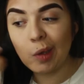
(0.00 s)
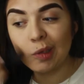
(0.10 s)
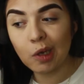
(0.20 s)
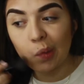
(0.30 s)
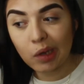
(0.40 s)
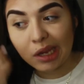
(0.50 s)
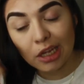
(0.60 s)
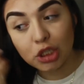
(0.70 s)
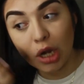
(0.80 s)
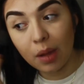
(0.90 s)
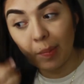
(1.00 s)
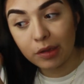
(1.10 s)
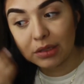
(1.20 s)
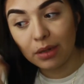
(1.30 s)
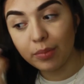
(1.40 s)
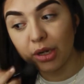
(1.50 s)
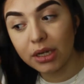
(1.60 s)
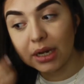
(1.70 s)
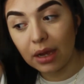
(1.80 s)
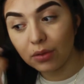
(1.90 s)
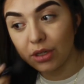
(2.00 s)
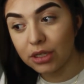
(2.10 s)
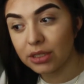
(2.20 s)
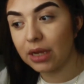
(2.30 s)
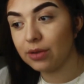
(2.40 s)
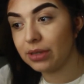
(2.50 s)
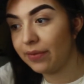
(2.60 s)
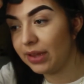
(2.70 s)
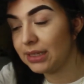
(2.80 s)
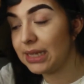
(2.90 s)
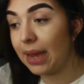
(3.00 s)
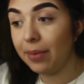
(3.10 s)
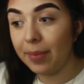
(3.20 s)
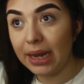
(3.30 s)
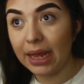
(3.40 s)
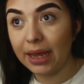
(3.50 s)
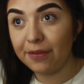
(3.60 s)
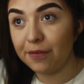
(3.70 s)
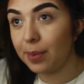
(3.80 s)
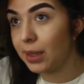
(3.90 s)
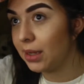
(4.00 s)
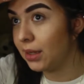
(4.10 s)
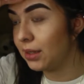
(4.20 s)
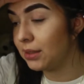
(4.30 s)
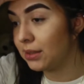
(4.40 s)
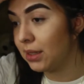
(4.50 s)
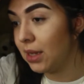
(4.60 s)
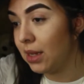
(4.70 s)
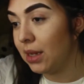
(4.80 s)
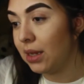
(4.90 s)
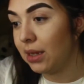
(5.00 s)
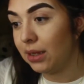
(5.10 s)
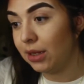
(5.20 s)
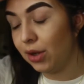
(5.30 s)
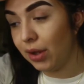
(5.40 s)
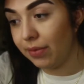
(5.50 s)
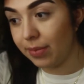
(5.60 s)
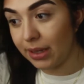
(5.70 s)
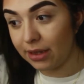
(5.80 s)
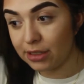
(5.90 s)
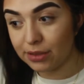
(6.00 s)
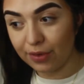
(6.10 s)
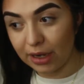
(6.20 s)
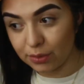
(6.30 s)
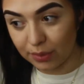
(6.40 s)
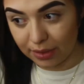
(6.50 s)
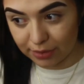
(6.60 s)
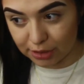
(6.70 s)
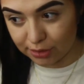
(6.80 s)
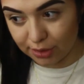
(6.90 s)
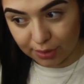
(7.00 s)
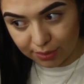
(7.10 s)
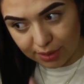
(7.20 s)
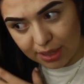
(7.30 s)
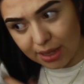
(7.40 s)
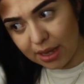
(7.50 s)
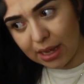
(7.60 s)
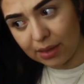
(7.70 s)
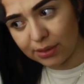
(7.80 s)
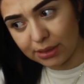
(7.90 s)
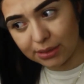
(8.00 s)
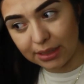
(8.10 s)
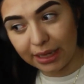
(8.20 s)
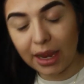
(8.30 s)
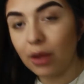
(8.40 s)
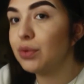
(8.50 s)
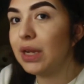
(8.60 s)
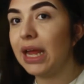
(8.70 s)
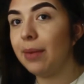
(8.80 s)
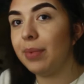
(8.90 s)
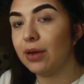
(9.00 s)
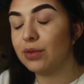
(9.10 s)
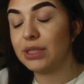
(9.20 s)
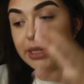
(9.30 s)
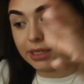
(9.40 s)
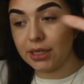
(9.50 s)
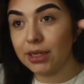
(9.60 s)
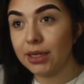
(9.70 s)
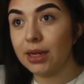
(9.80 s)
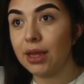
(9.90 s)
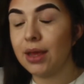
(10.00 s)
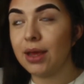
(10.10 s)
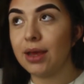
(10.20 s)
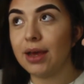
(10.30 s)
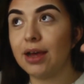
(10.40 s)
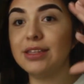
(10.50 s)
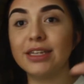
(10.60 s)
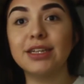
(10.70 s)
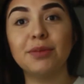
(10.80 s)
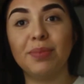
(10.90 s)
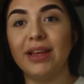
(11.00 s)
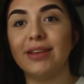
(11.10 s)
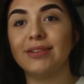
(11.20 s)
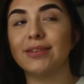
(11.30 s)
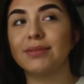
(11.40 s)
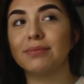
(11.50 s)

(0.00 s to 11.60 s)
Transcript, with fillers: I was already working at Trop. I was getting pretty good hours. I was having the time of my life because, you know, everybody there is friends, whatever. So I was like, I was really happy. I was in a good, I was in a good place.